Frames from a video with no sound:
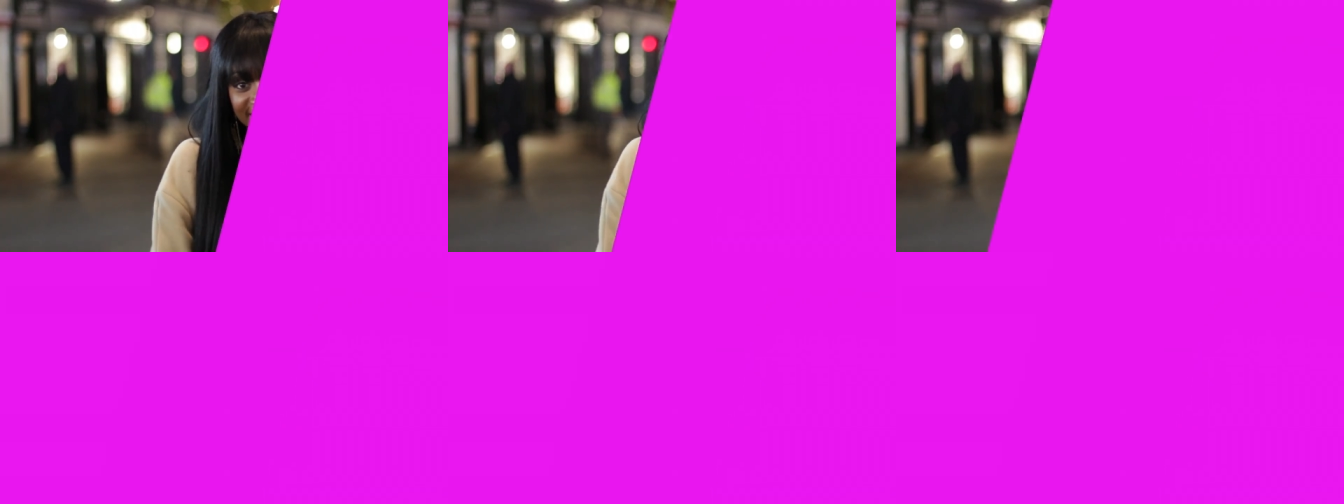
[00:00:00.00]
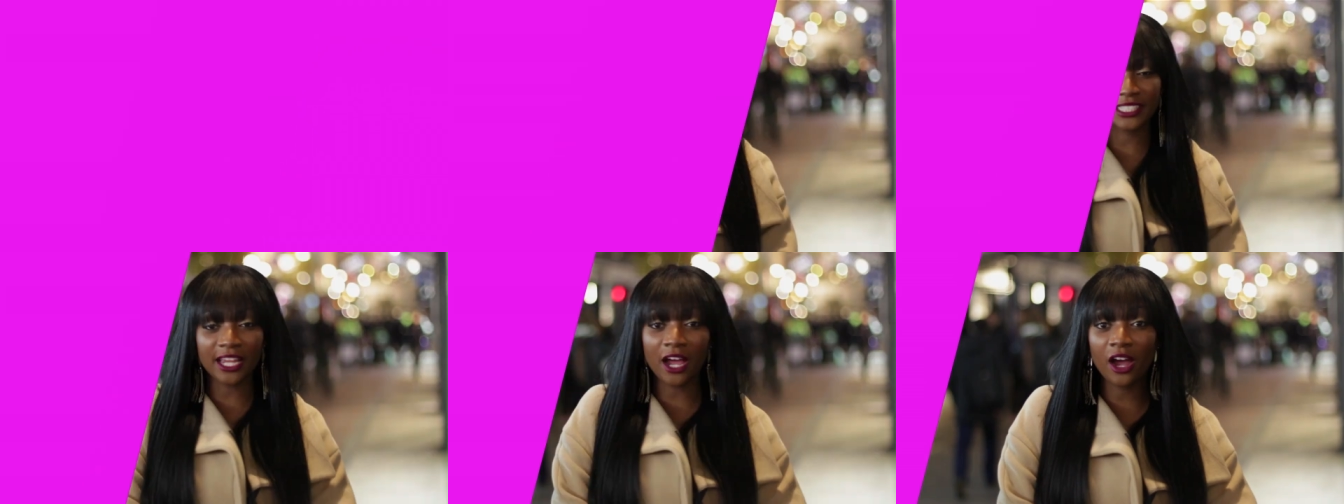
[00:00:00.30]
So
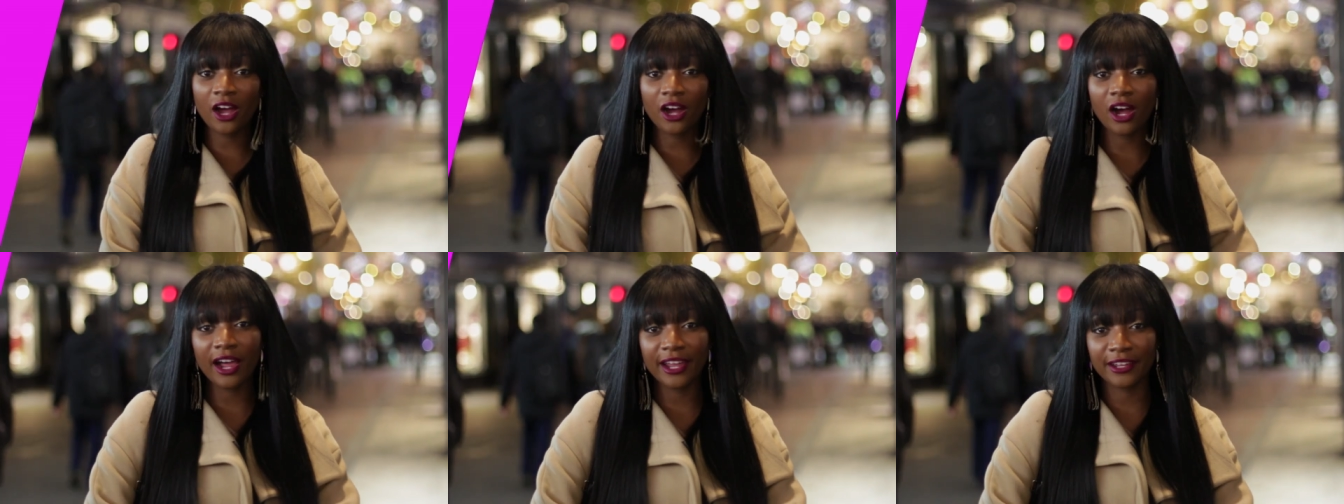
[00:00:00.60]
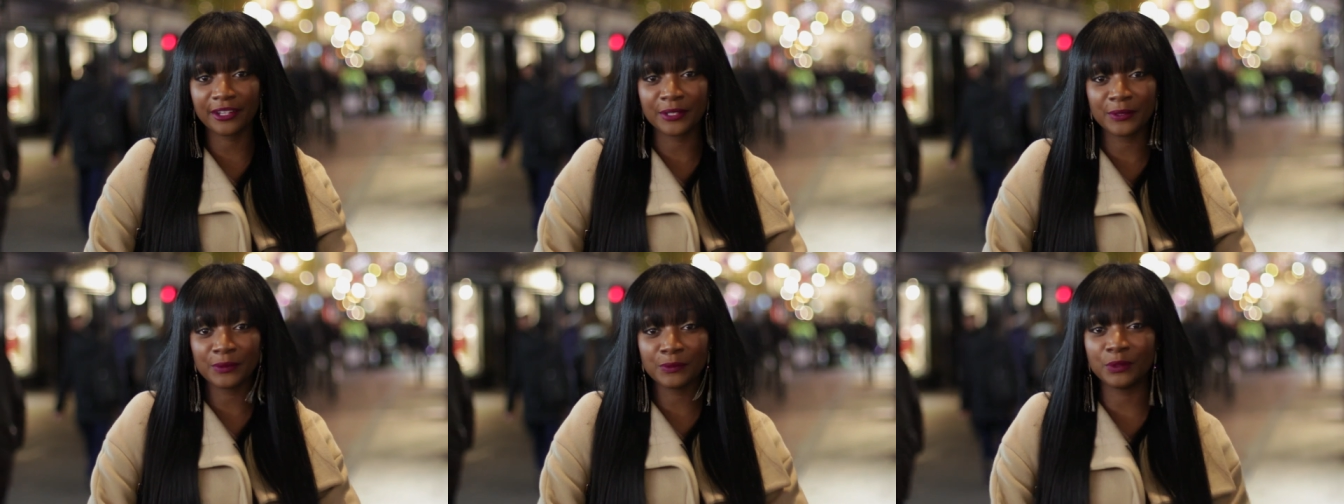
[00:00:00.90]
my style
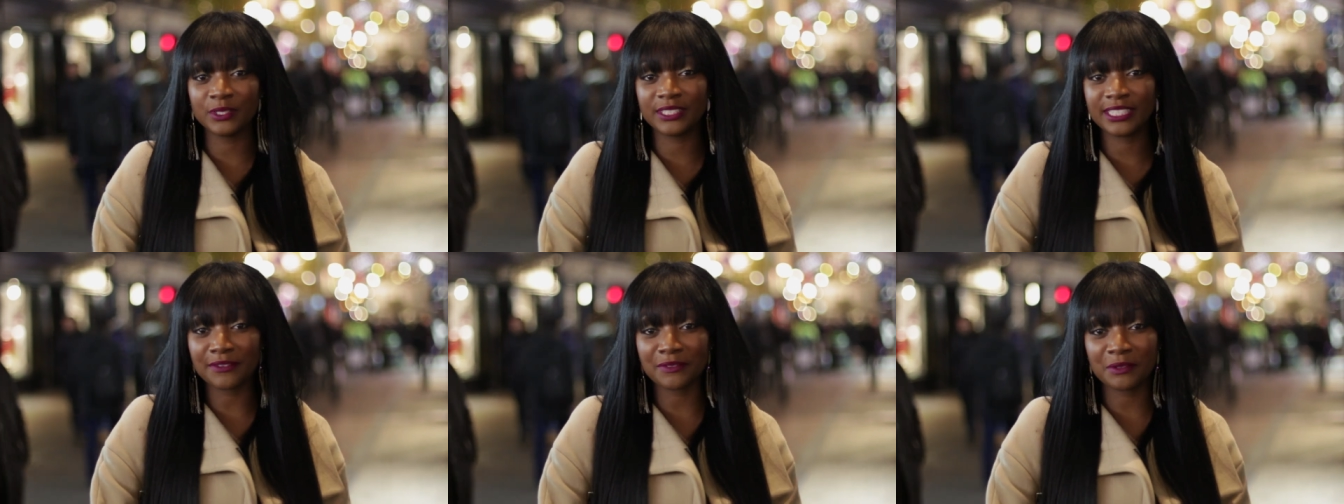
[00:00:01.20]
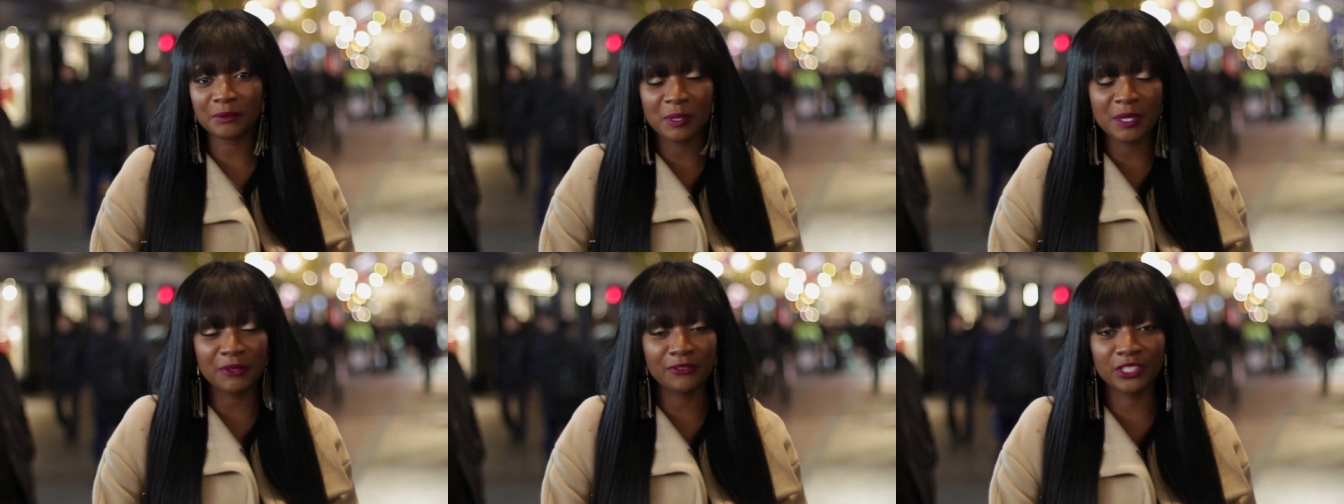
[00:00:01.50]
icon would
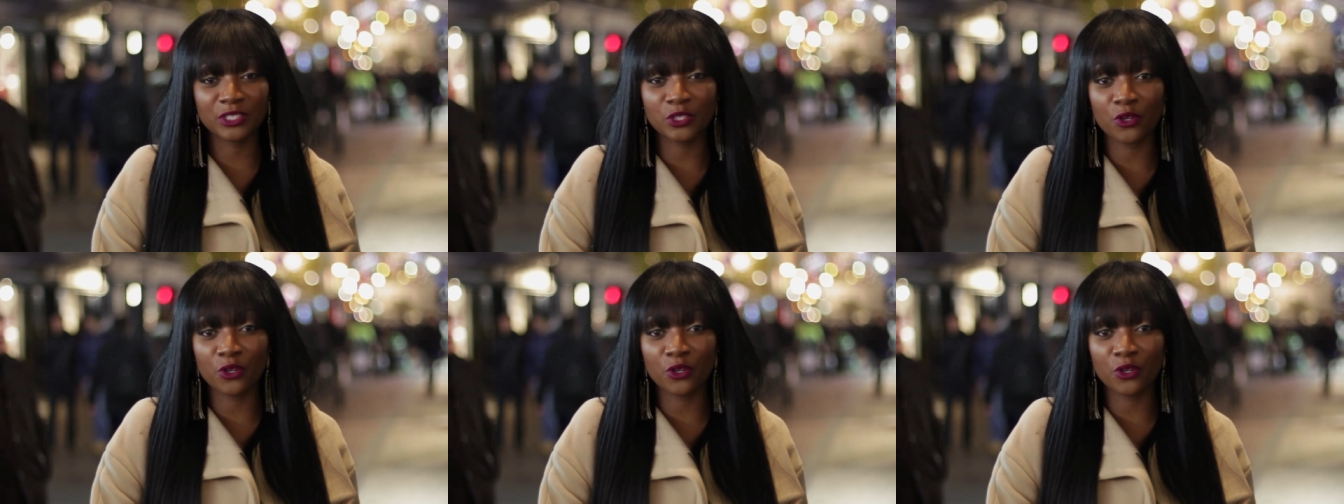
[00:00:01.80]
definitely be